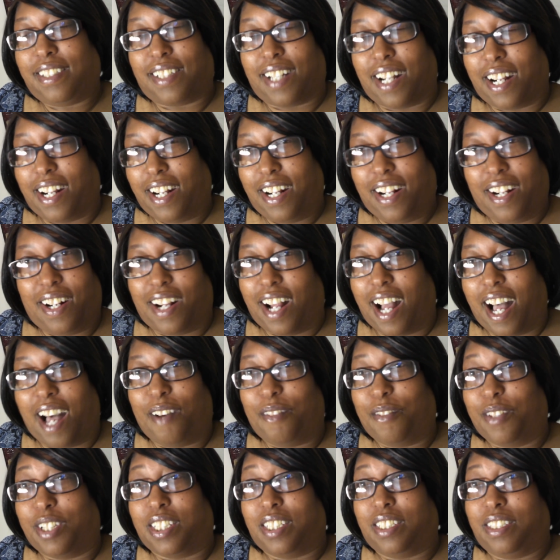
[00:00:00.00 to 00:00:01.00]
girl,
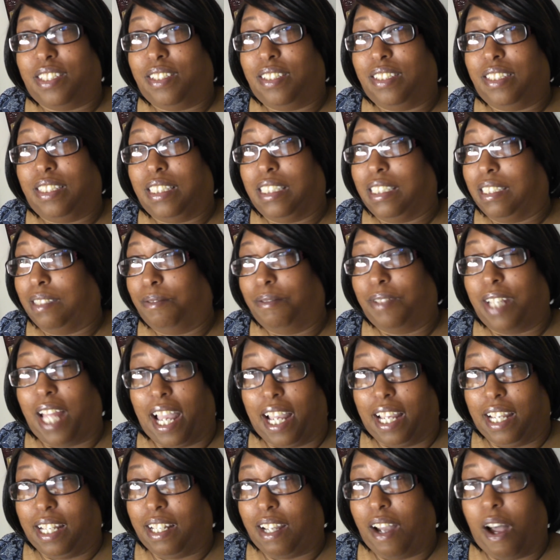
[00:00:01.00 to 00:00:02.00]
I was
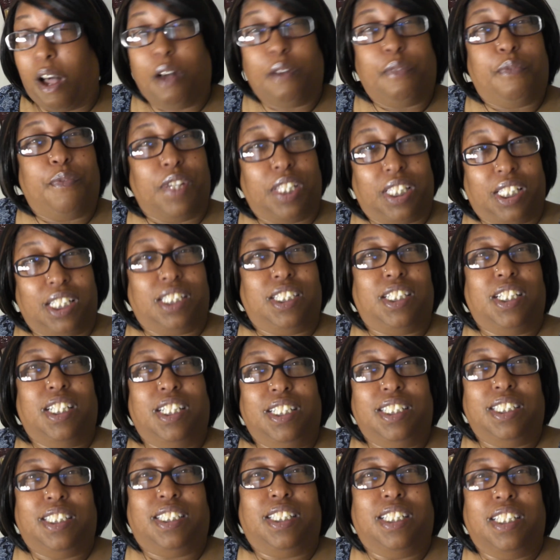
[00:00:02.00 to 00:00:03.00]
like 50
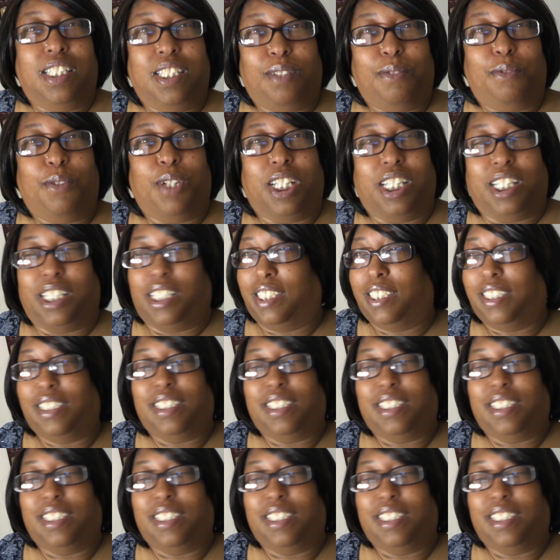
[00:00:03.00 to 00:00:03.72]
shakes to the wind.